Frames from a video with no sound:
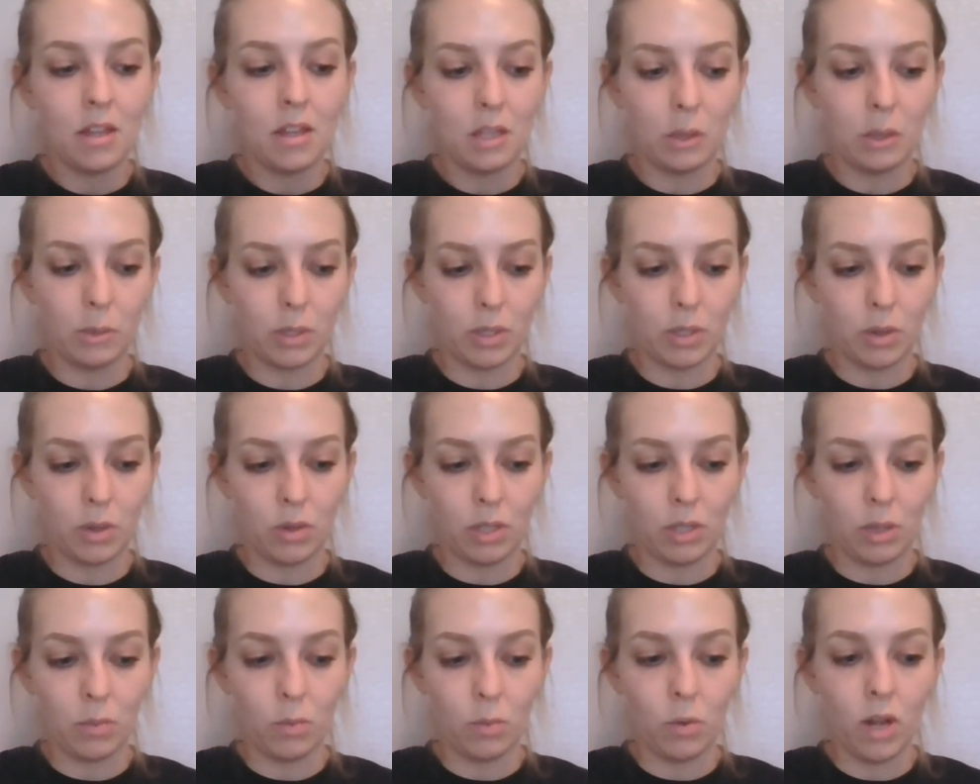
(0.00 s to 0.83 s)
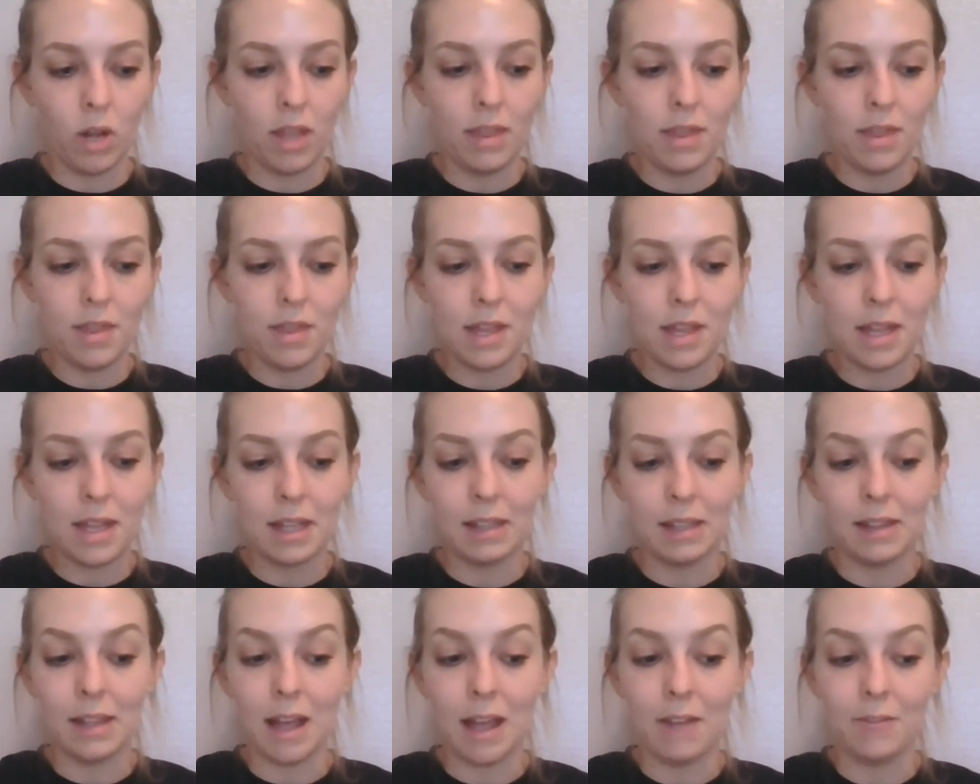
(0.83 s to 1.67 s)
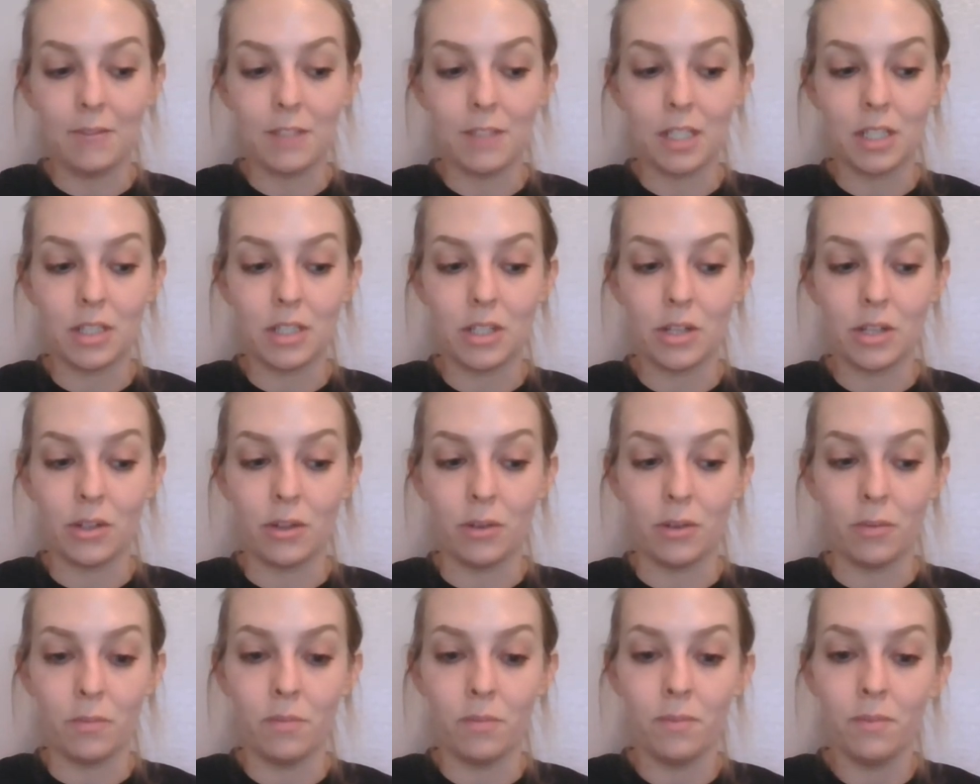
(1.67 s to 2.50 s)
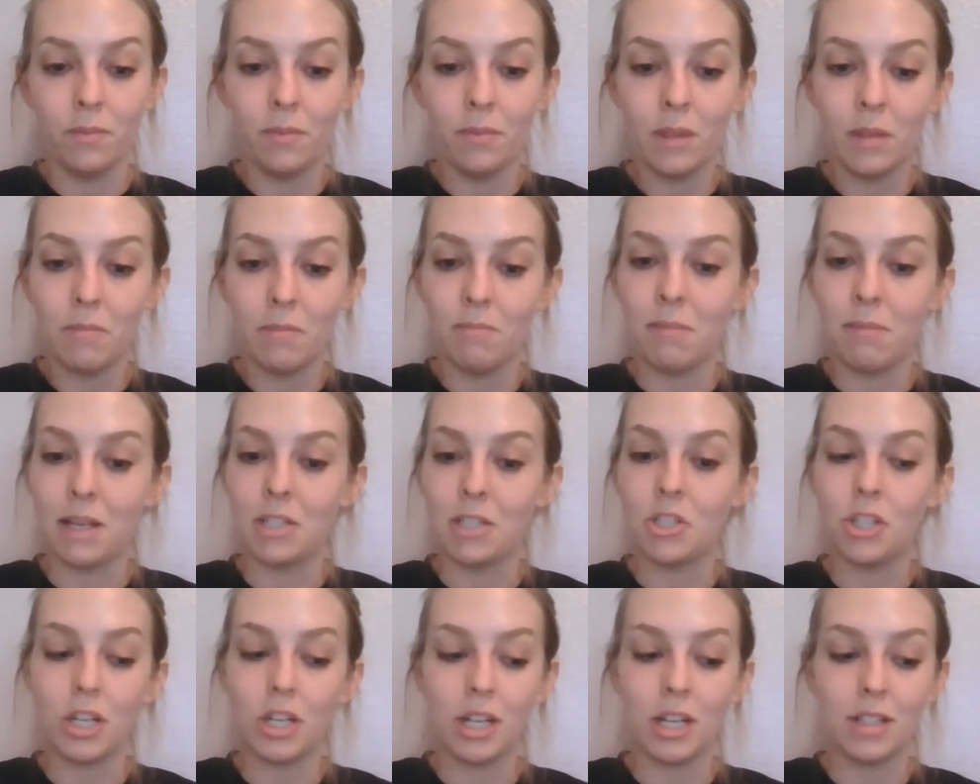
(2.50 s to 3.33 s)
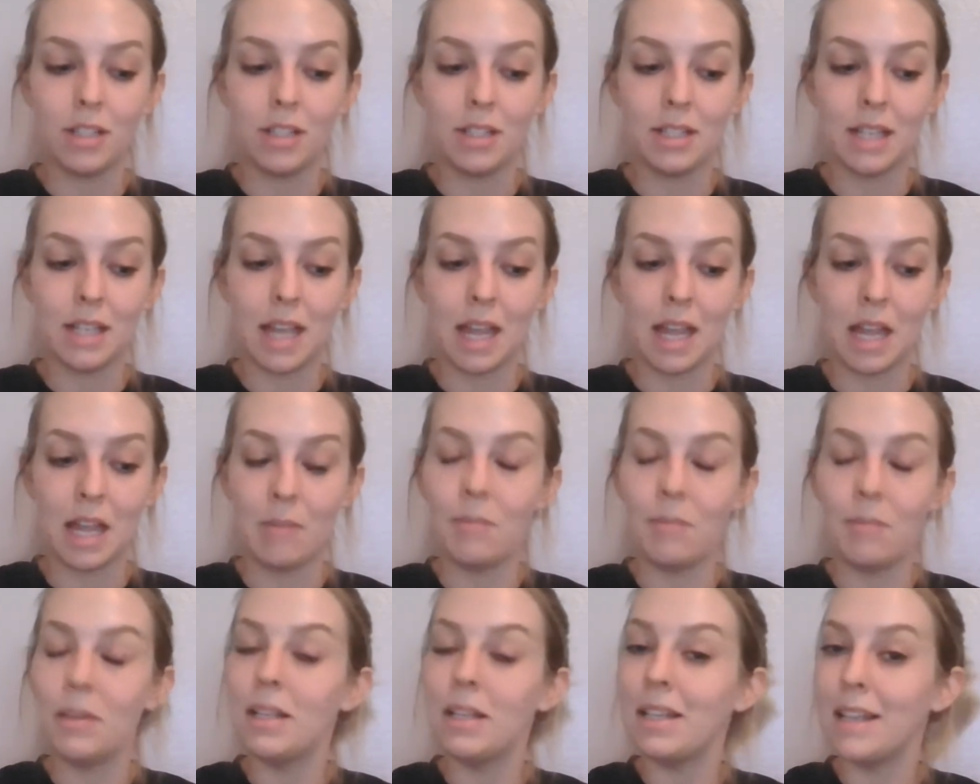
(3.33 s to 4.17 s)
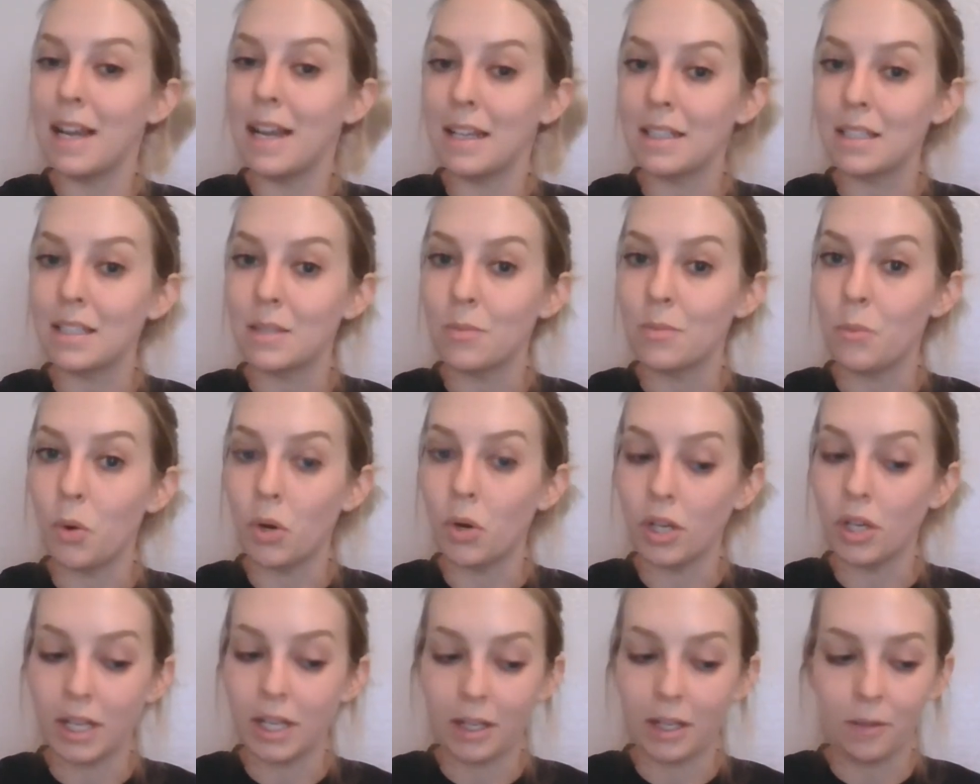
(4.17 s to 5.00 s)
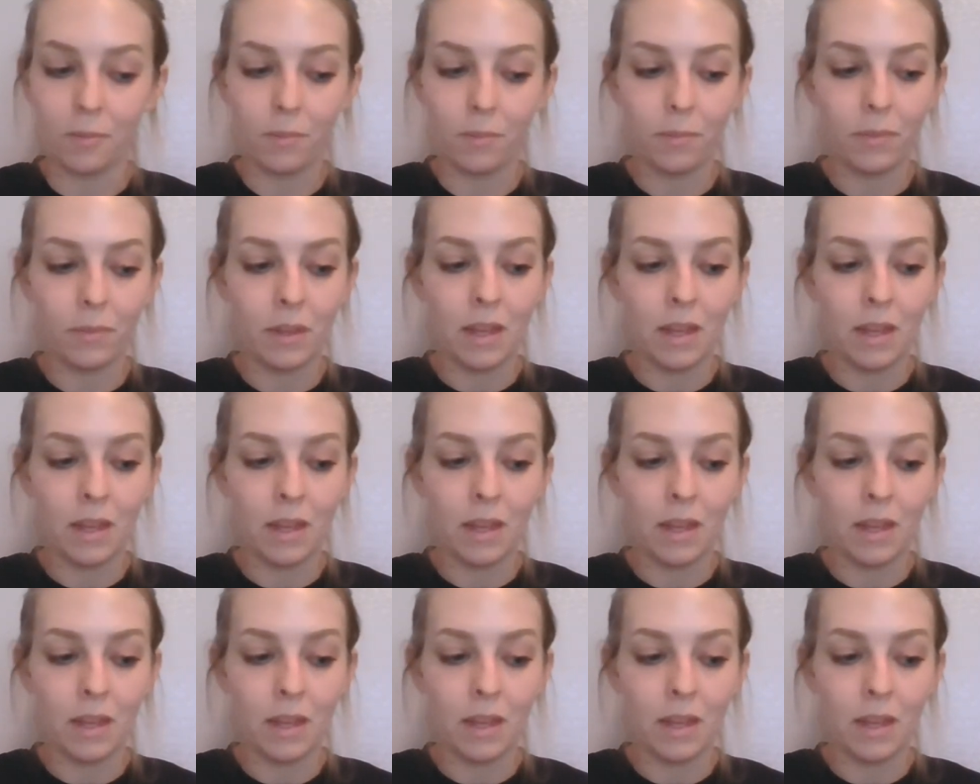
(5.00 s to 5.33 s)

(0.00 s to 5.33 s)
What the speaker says: There was only one thing left to do. My chance came next morning.